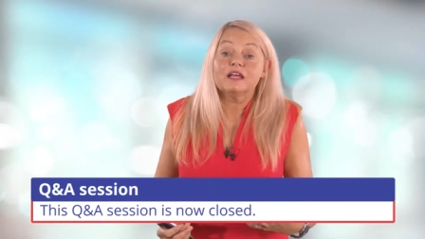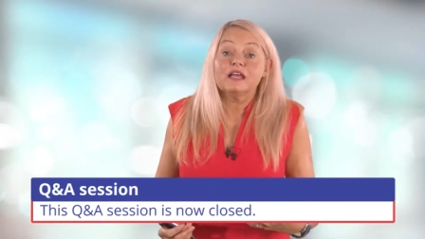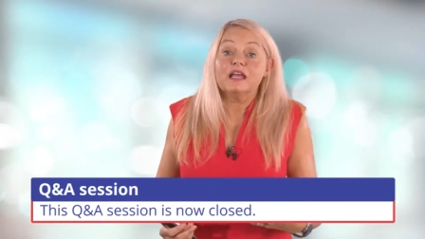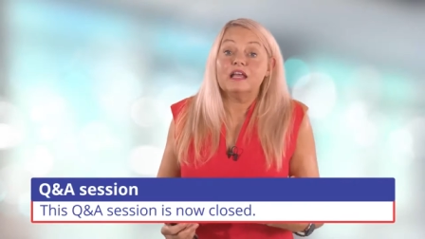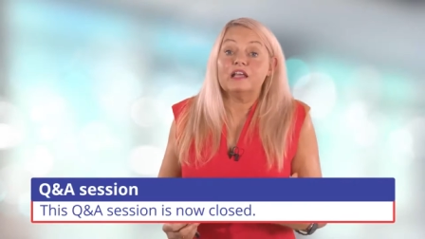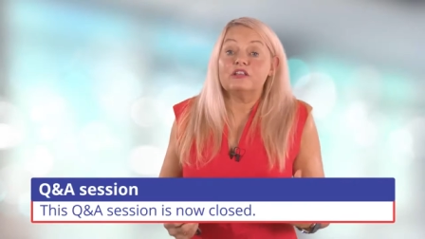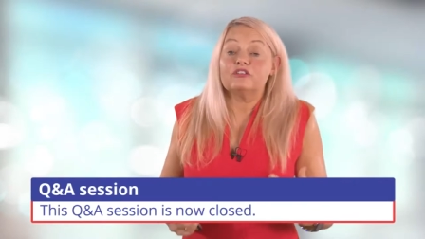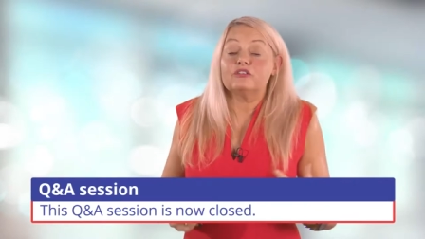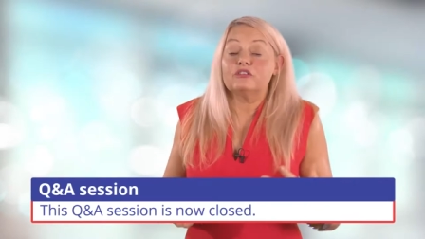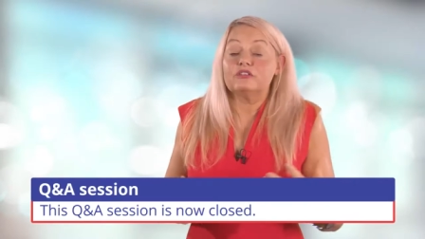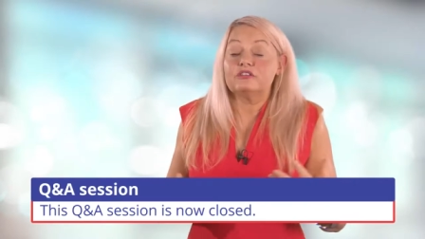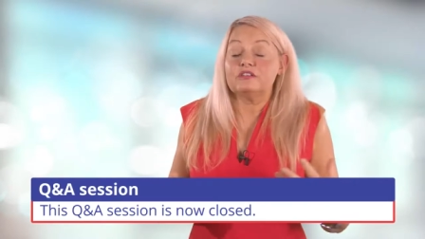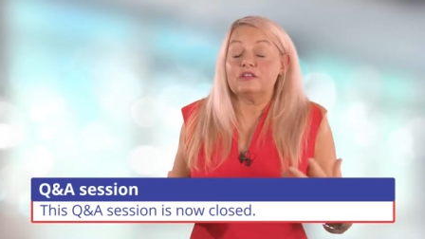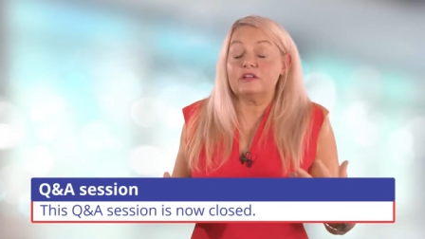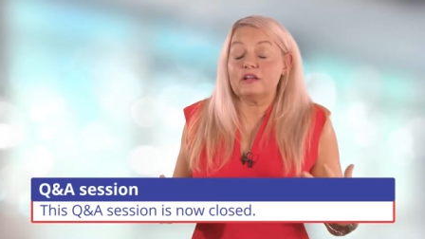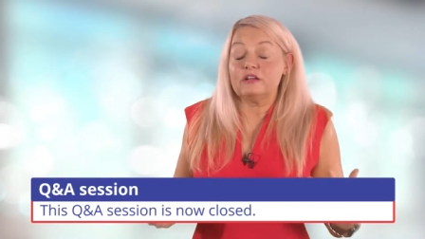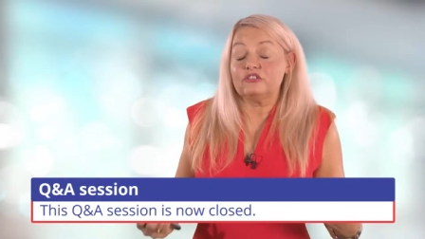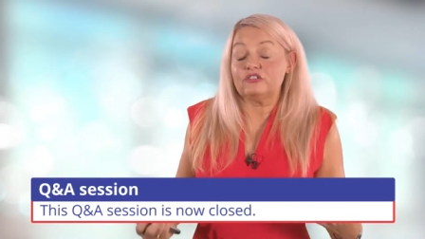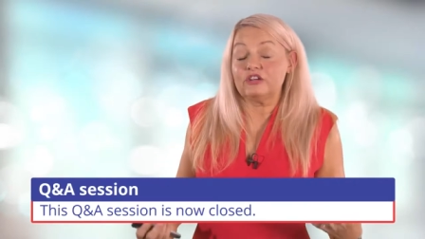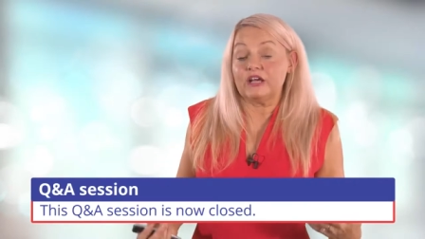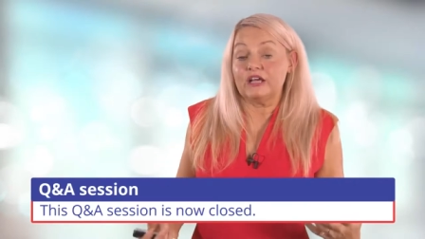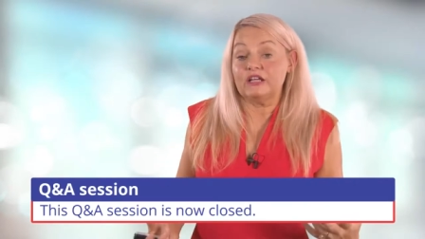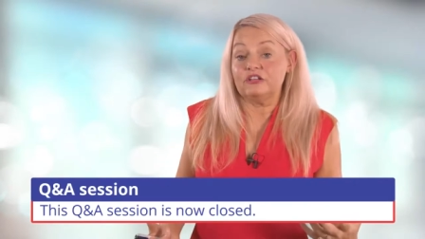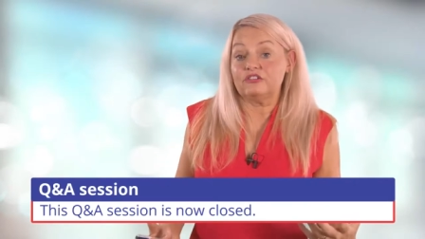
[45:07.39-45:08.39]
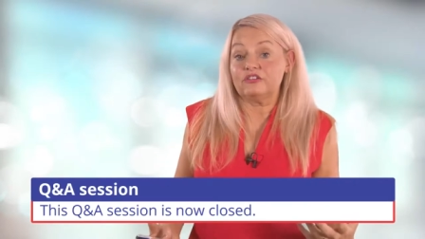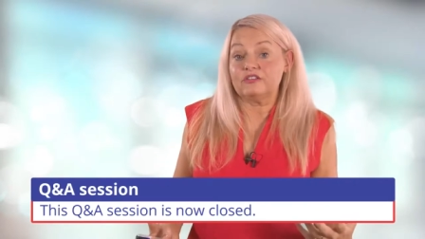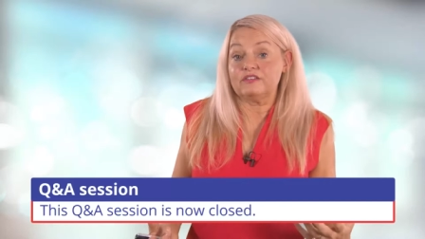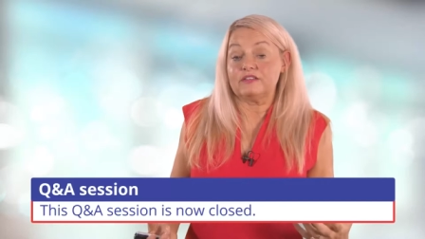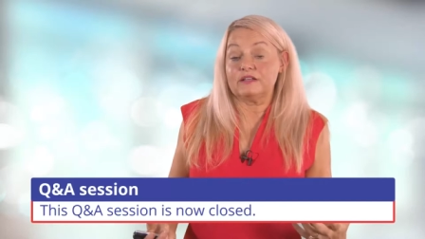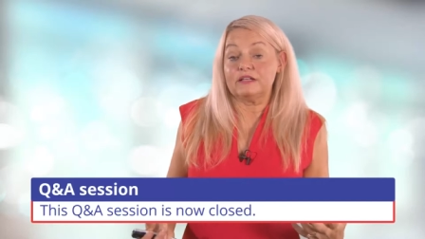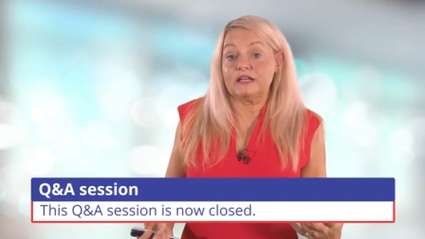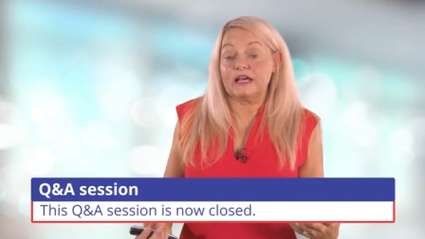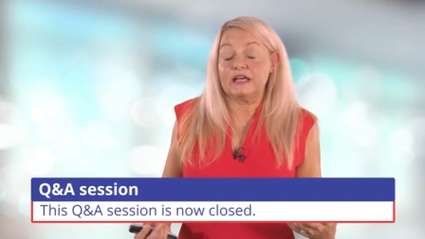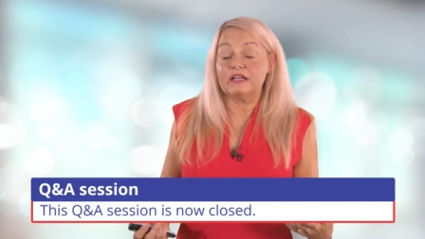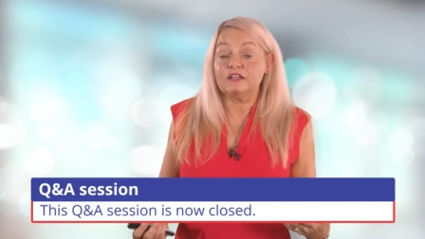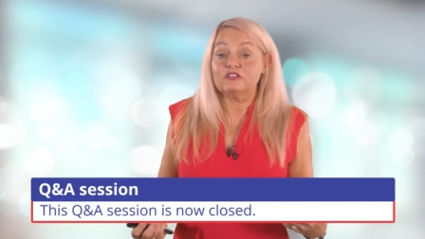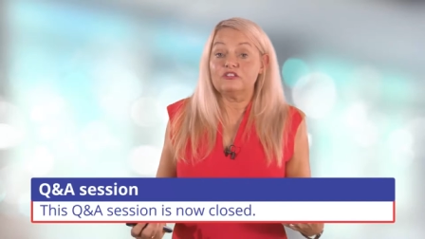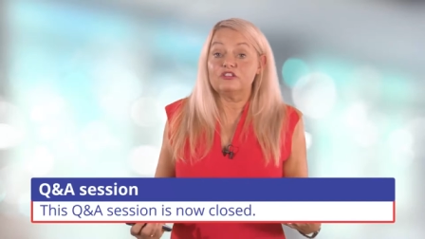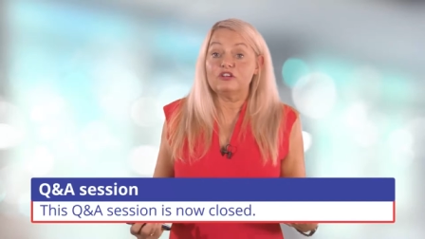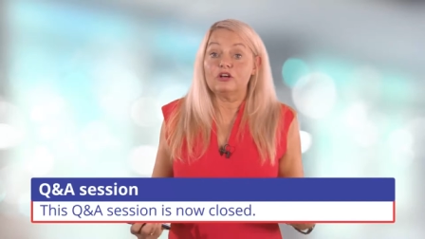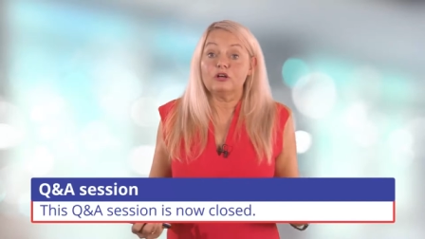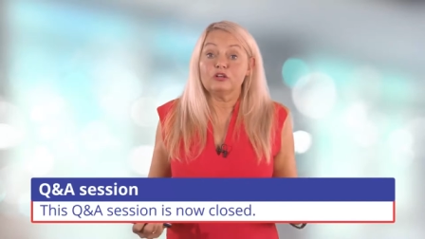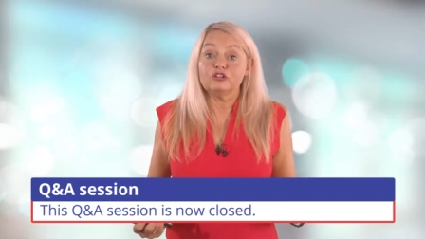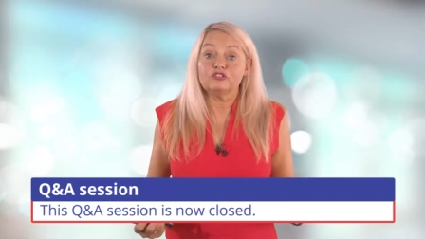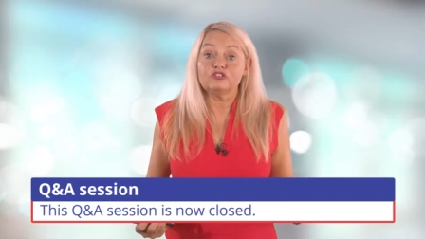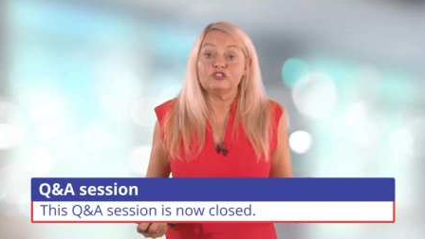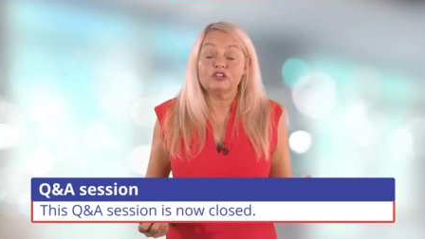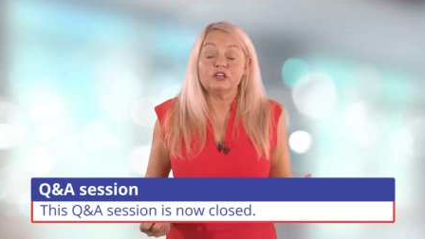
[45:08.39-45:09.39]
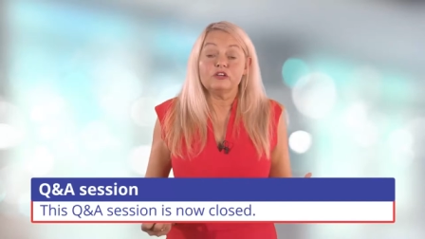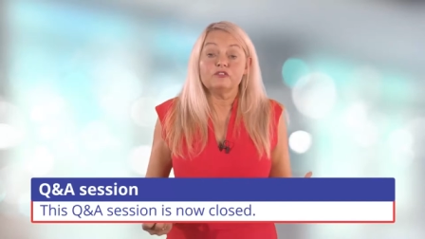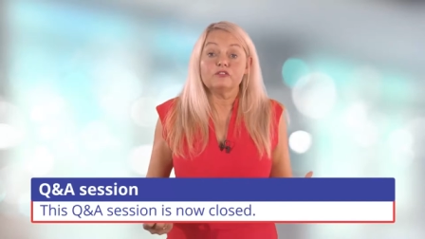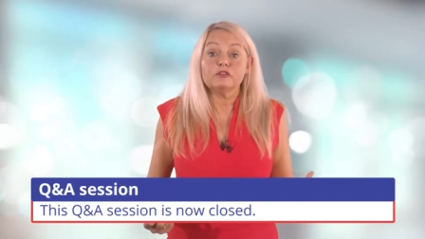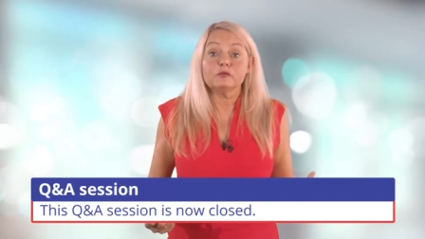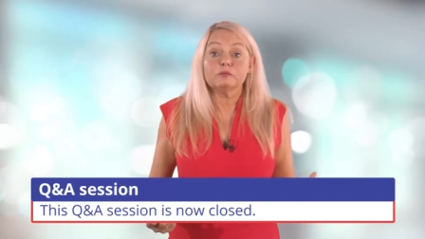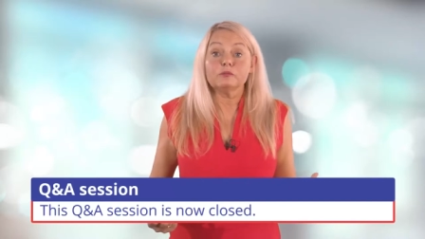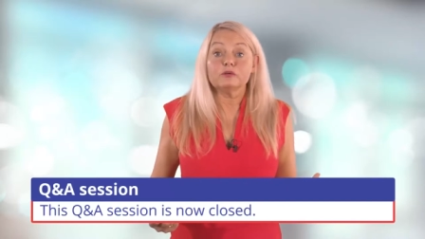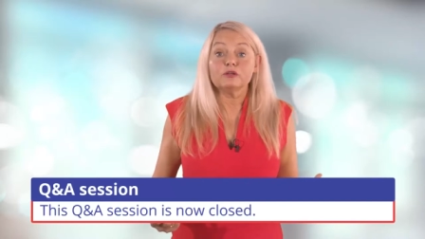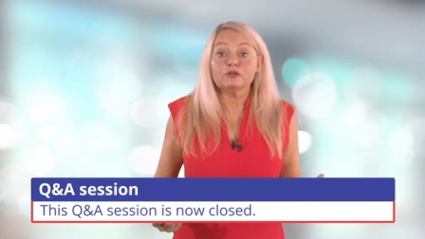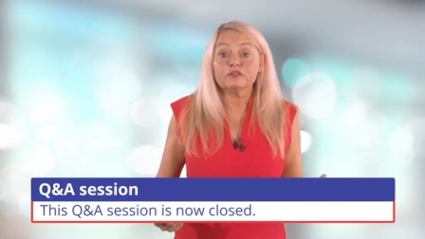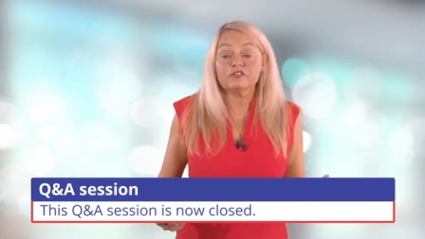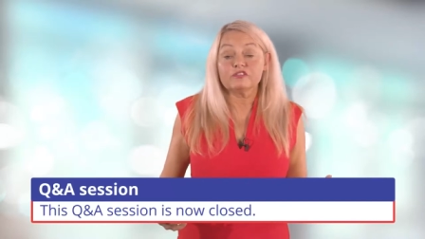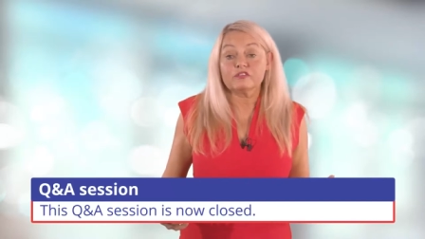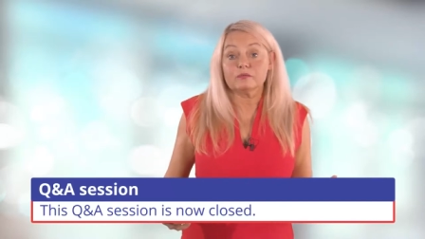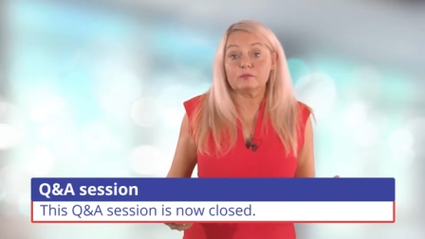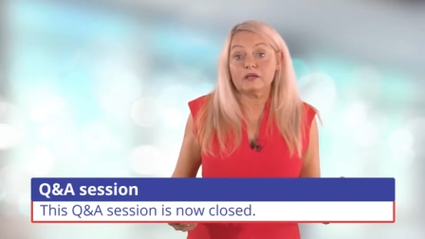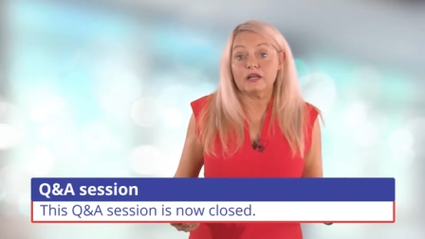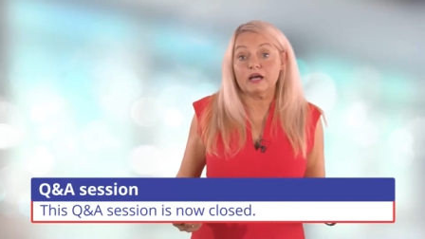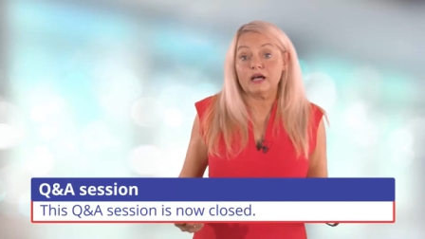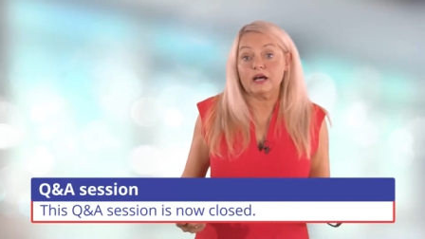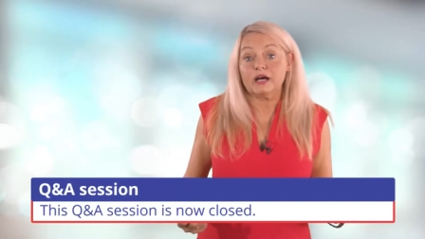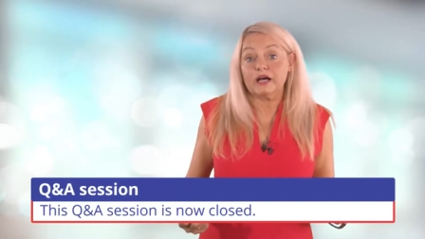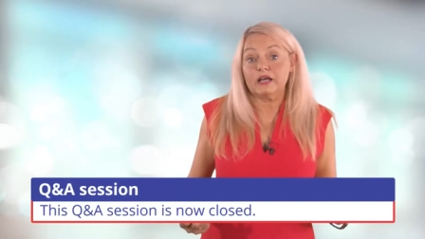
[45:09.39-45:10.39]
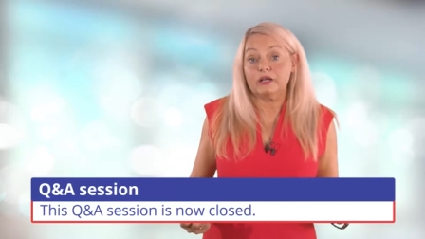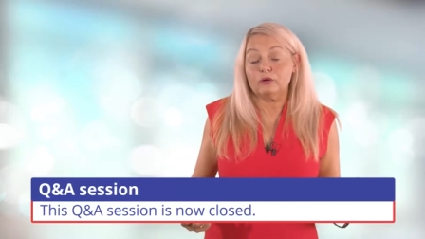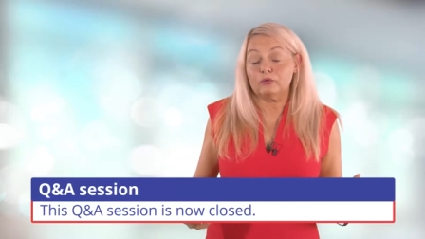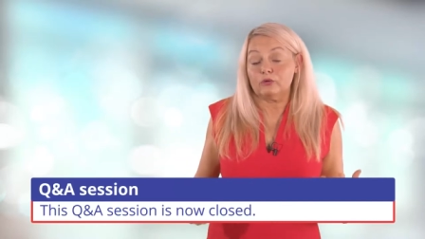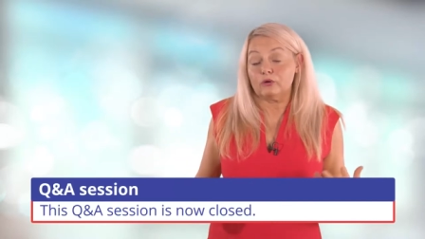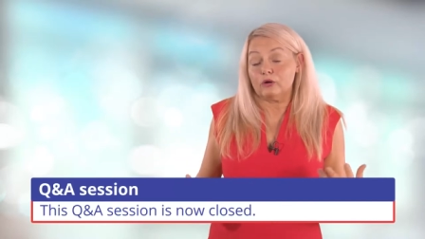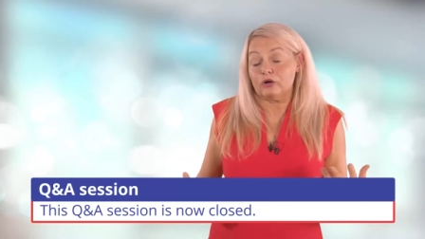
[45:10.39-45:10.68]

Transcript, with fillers: Is there changes in etiology of the blood supply or